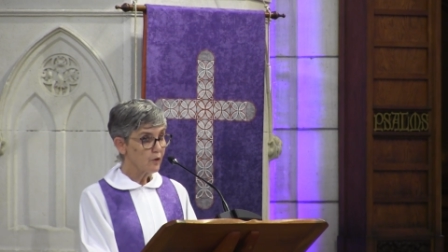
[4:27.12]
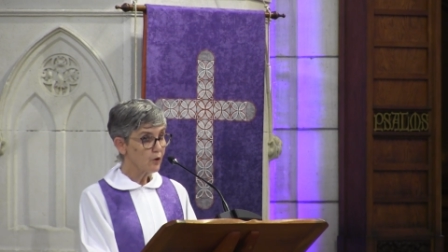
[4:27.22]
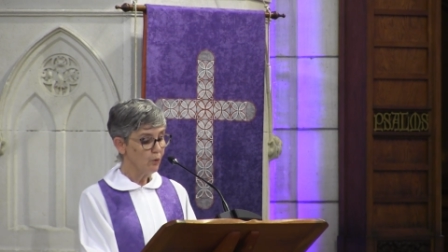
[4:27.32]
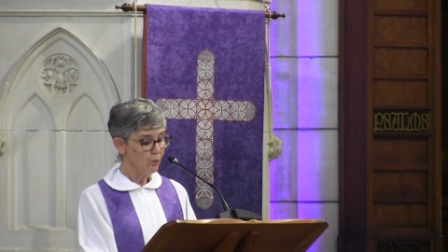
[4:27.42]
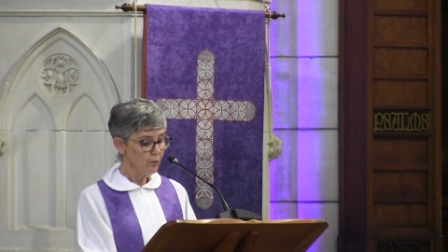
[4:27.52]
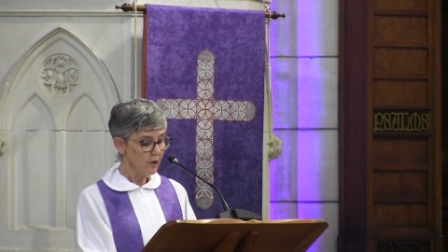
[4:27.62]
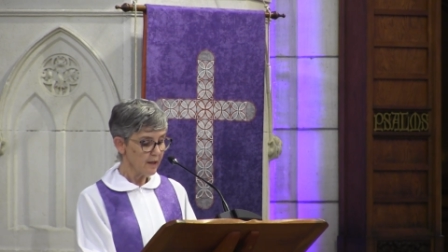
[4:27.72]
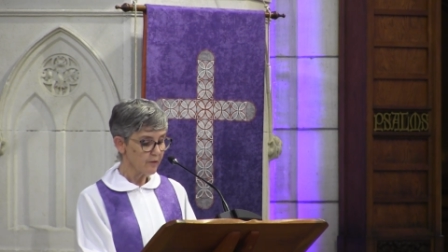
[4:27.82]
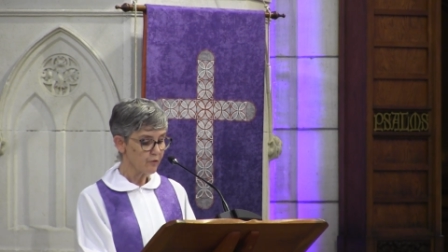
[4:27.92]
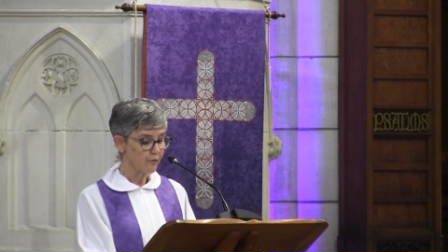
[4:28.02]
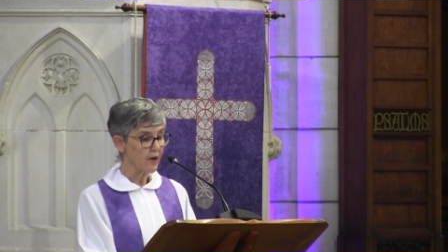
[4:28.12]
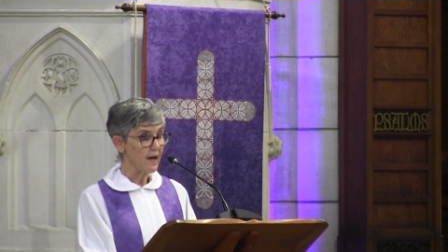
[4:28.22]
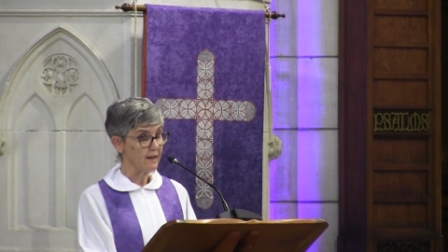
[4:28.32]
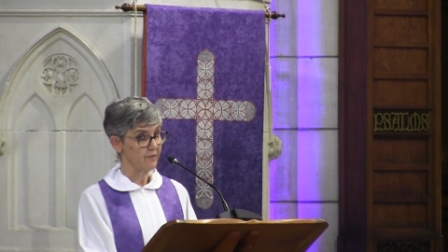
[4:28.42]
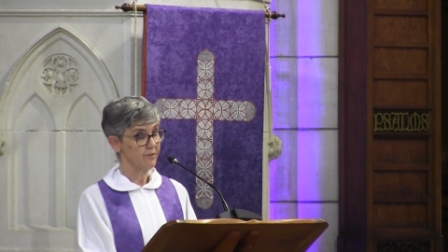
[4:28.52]
The call is
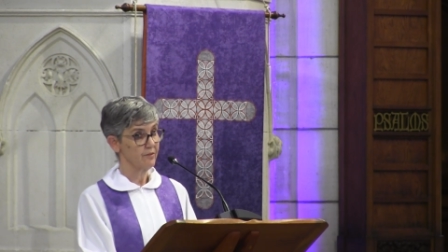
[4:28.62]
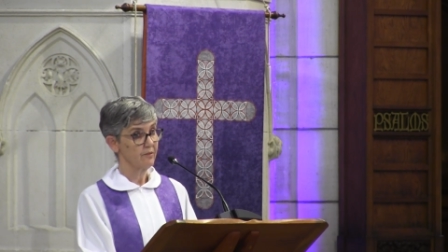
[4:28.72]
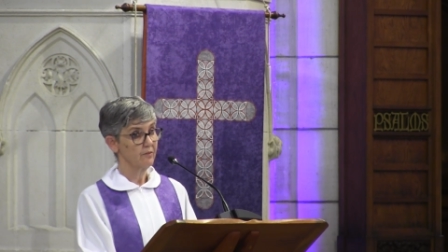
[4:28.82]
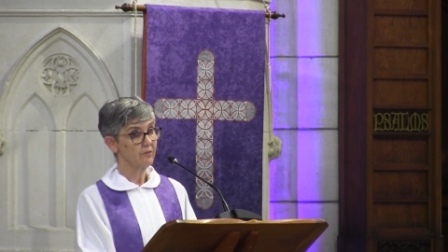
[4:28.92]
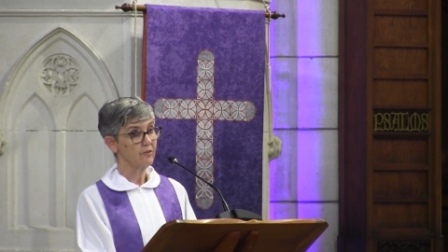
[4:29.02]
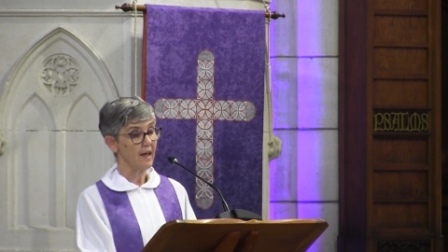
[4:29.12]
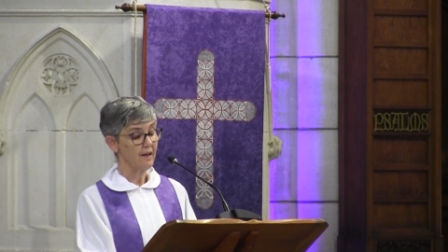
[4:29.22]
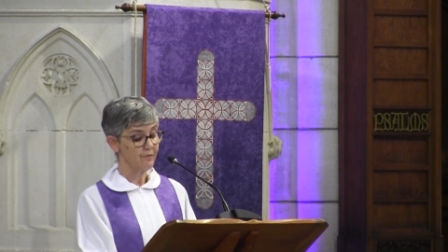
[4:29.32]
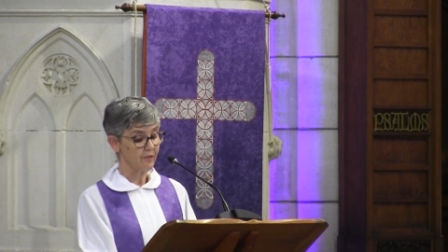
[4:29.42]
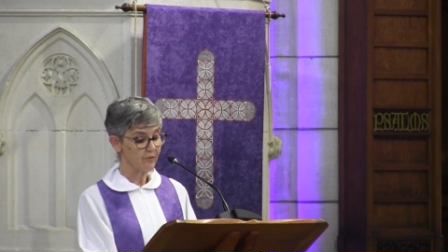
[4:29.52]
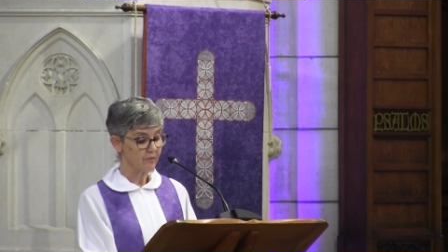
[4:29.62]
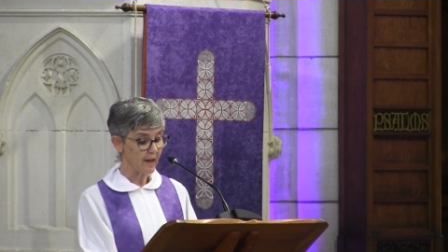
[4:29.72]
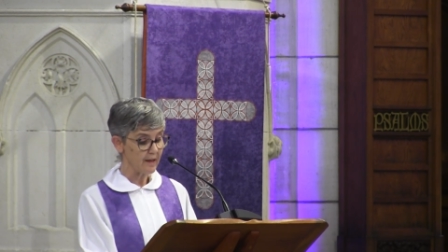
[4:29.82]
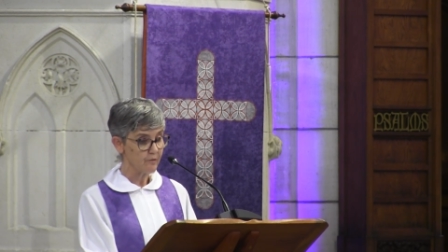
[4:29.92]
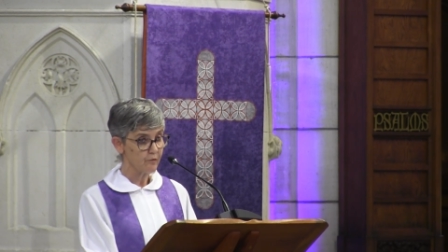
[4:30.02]
for us to have the
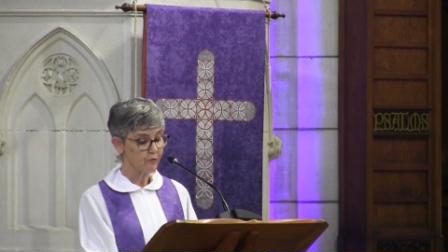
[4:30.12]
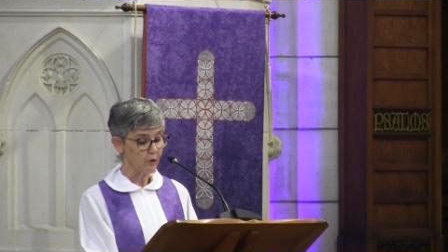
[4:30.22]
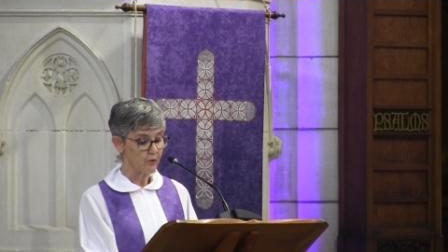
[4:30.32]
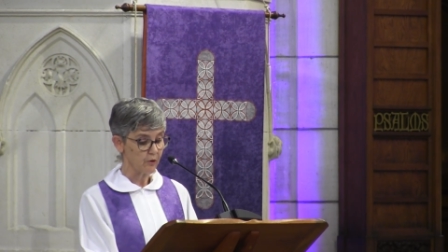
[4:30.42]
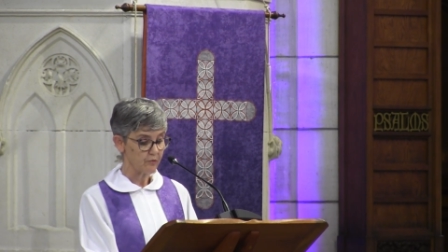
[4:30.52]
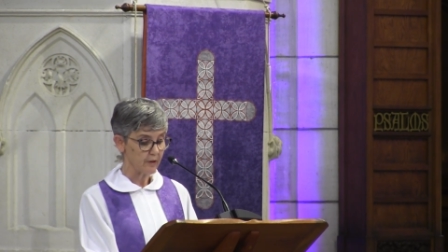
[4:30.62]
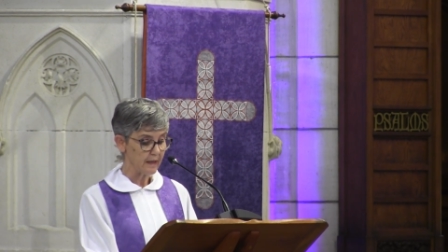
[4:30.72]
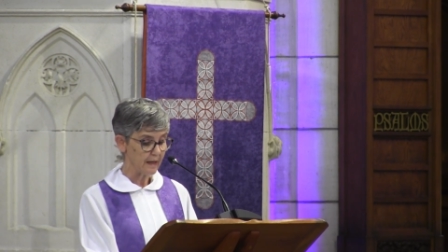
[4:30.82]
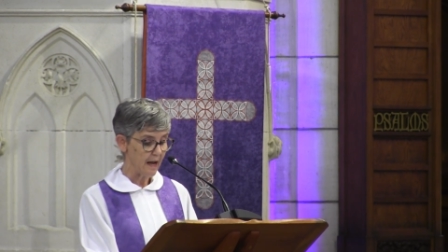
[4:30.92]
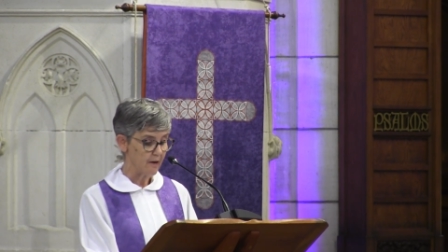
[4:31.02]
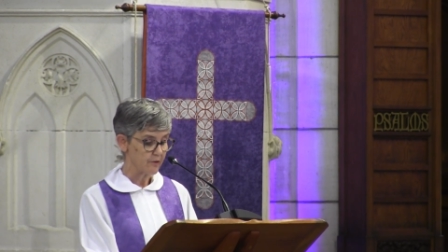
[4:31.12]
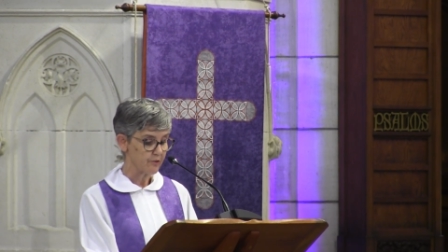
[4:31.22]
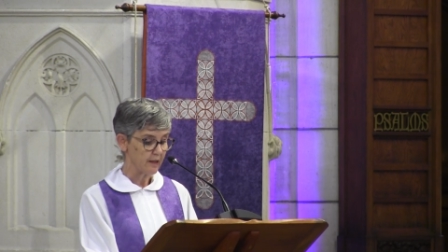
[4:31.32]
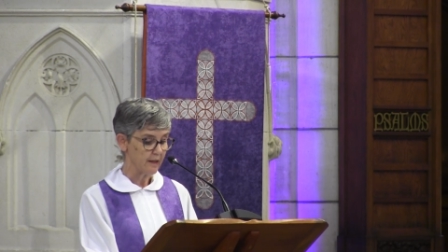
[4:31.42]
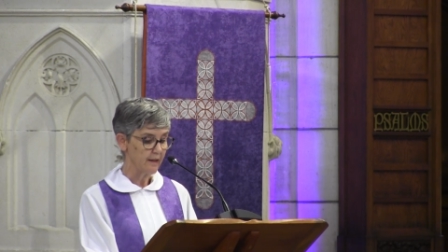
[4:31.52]
same focus and
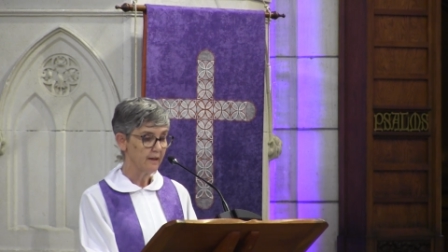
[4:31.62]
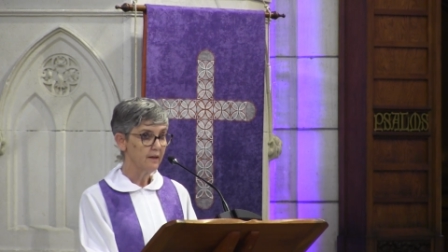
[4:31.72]
clarity,